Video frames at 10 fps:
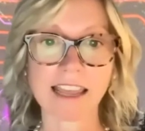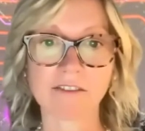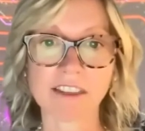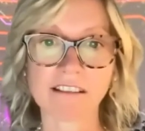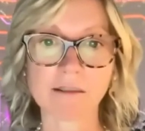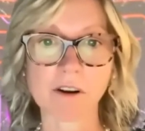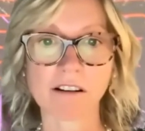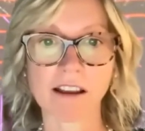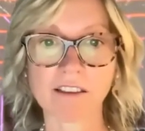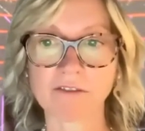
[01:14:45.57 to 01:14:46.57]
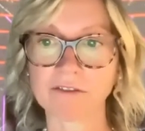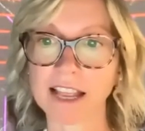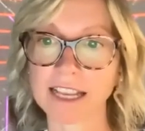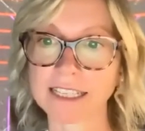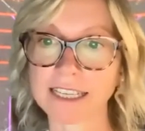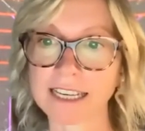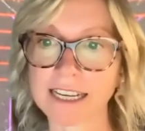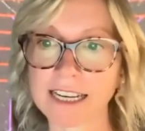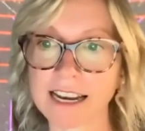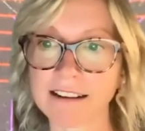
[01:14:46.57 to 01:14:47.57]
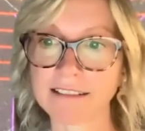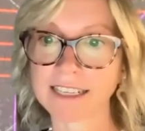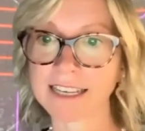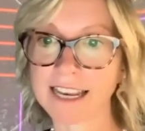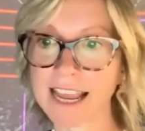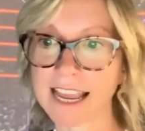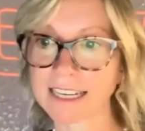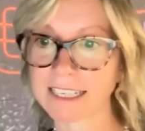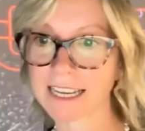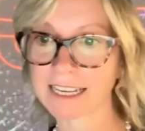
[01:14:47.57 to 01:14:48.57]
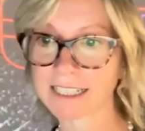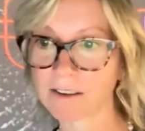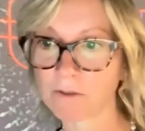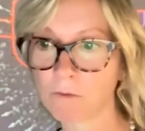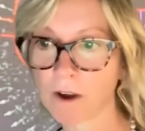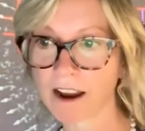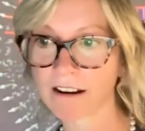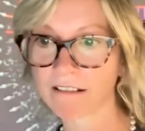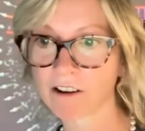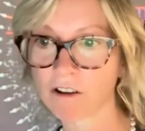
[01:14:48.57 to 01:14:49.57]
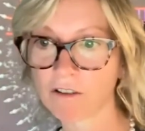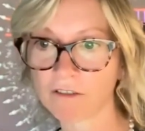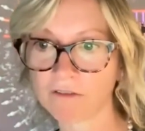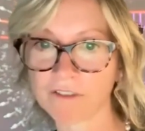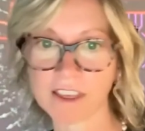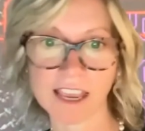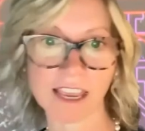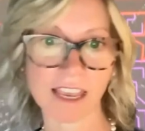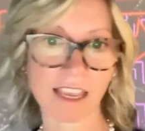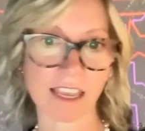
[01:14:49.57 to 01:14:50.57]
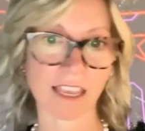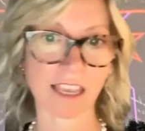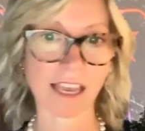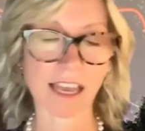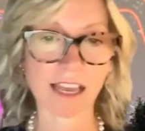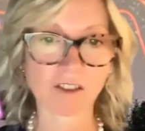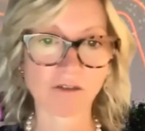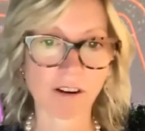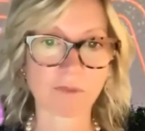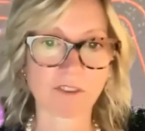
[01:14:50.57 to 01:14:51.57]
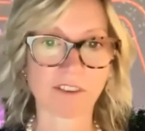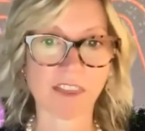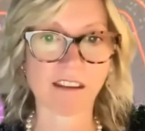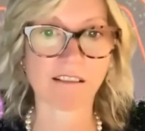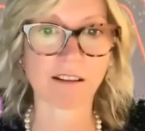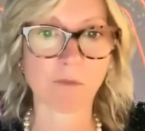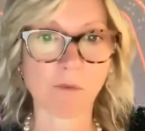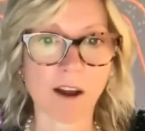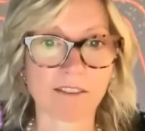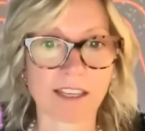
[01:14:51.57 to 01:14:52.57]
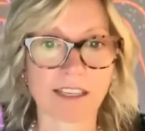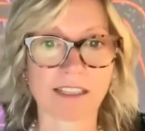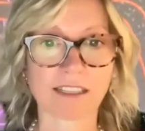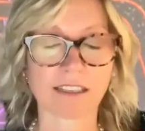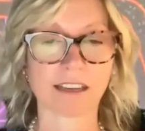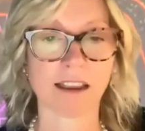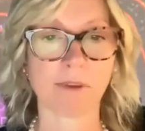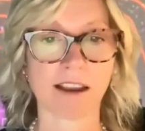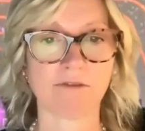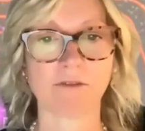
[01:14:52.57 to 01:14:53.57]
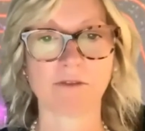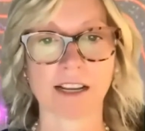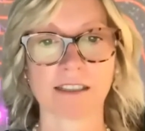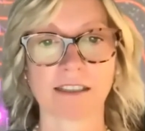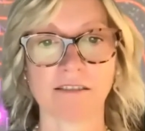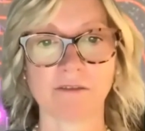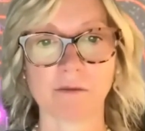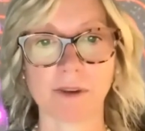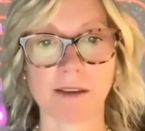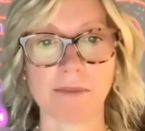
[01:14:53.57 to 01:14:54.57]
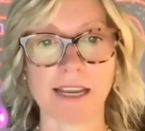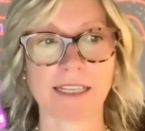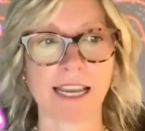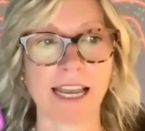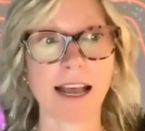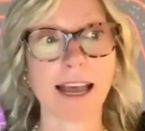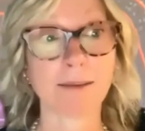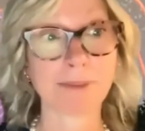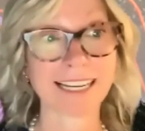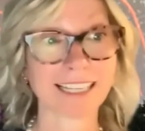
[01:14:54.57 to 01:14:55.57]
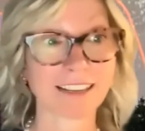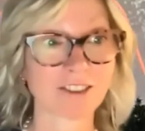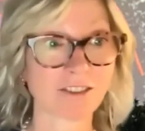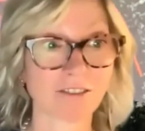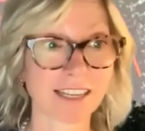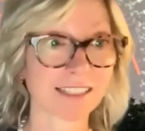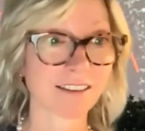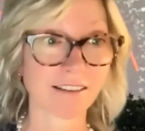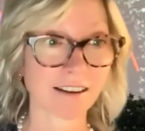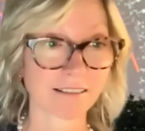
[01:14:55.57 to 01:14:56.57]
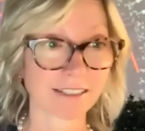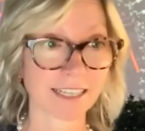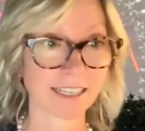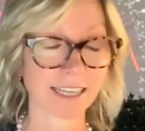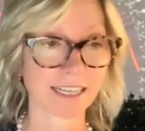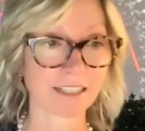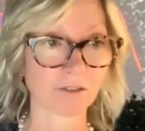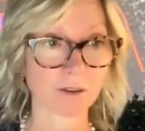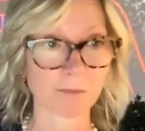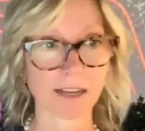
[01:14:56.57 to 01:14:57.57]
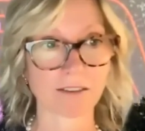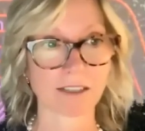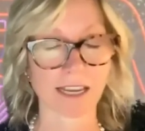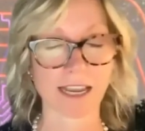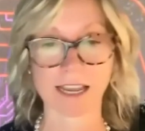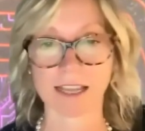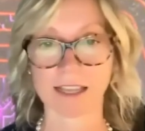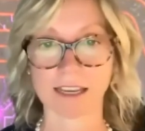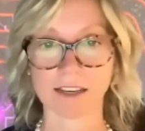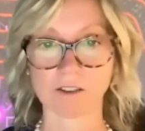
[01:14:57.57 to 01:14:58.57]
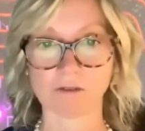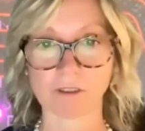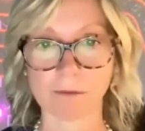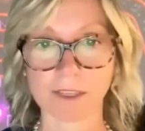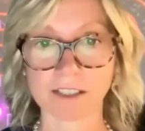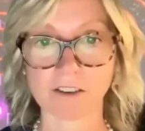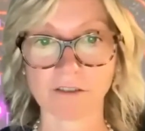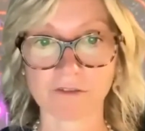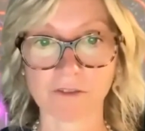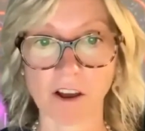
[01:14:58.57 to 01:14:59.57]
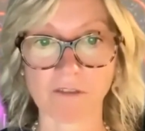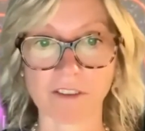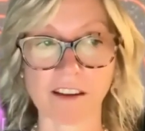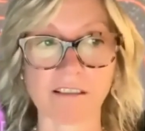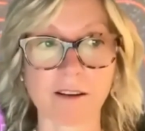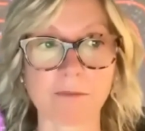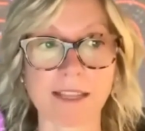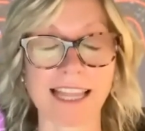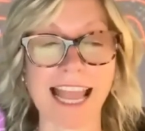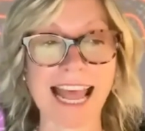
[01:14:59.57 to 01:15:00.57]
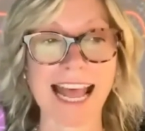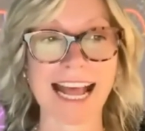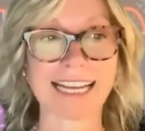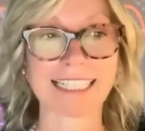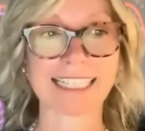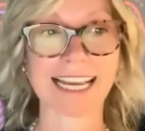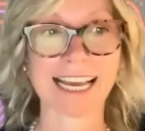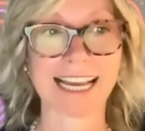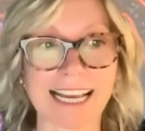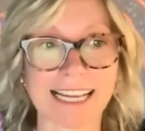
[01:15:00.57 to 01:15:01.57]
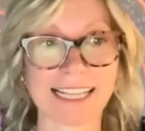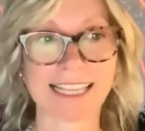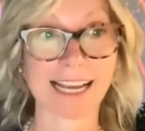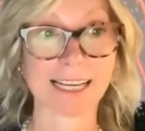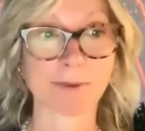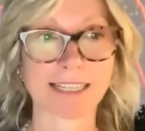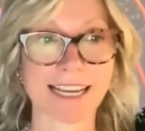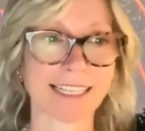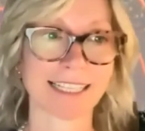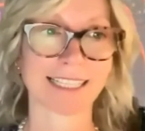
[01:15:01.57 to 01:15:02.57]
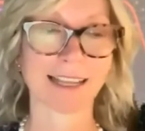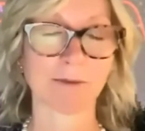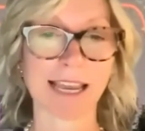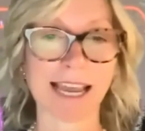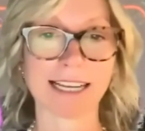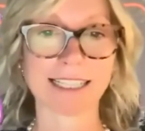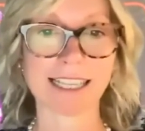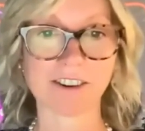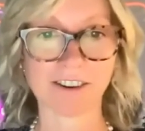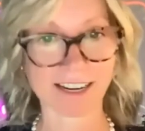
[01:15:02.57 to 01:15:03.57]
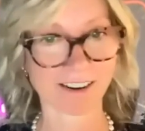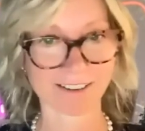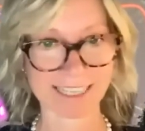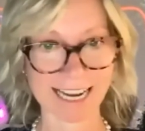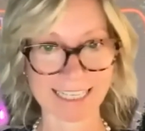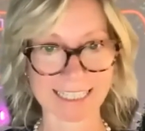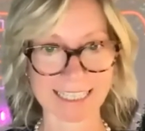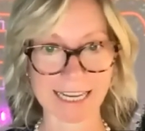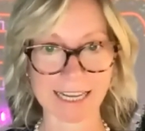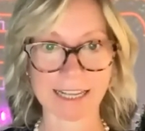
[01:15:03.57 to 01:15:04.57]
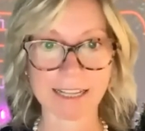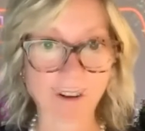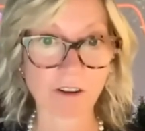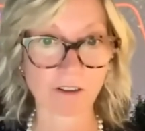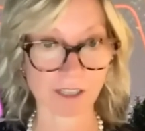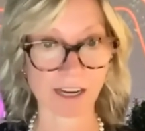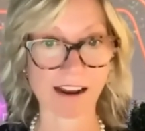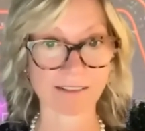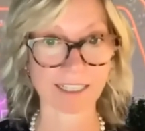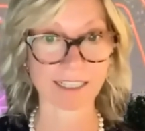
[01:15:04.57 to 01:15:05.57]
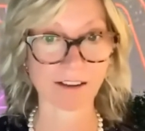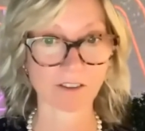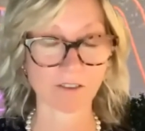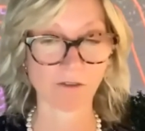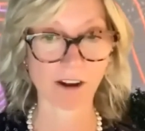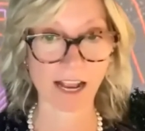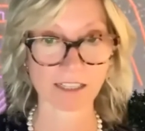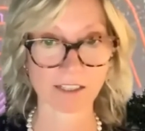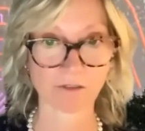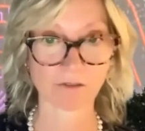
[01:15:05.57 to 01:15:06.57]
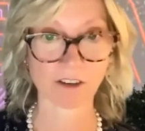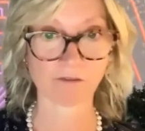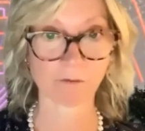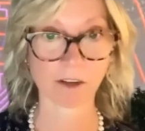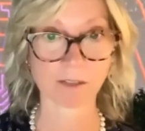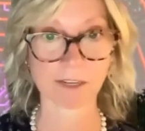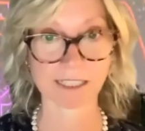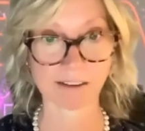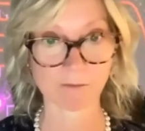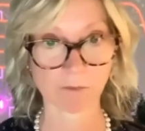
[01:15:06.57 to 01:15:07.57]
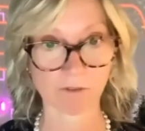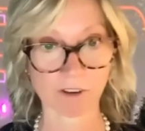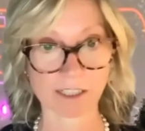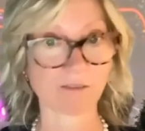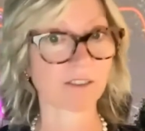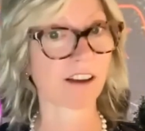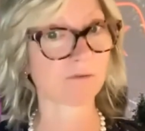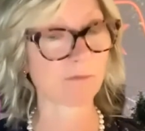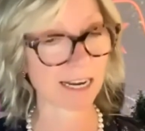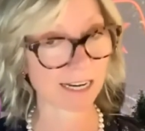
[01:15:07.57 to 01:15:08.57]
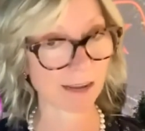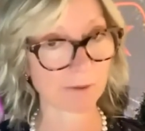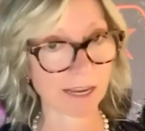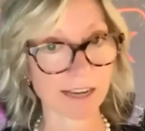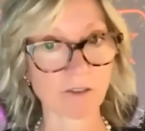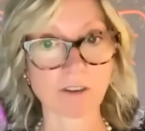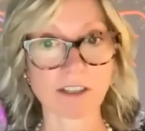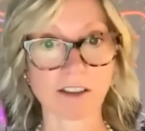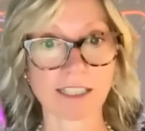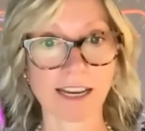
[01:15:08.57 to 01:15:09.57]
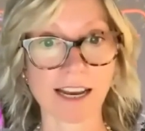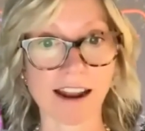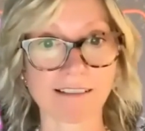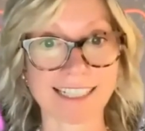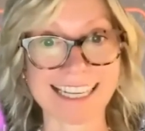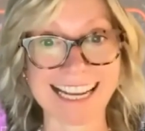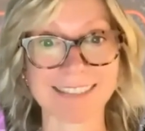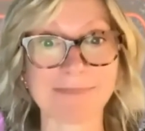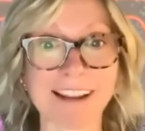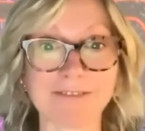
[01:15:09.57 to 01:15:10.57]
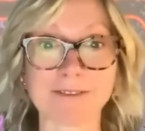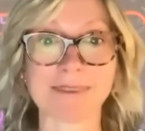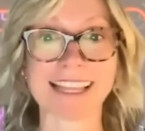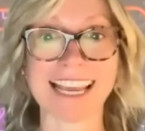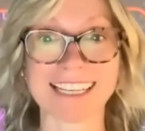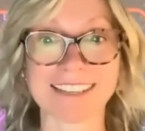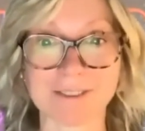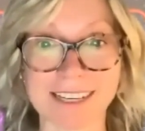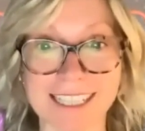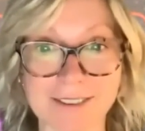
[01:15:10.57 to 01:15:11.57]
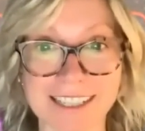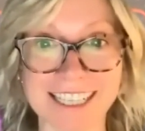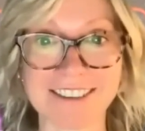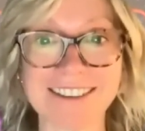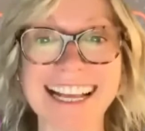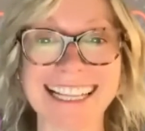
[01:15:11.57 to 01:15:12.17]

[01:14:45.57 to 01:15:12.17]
If Ethereum are if uh, Singularity Net is aware of the uh, shortcomings of Ethereum, why these API forecasts even being made. Uh, ben touched on this earlier as he he talked about uh, the shortcomings of of Ethereum and and uh, the expectations that we had in the earlier days. I've got Singularity DAO's forecast to achieve approximately 7, 75 million API calls on the Singularity Net platform by the end of 2022.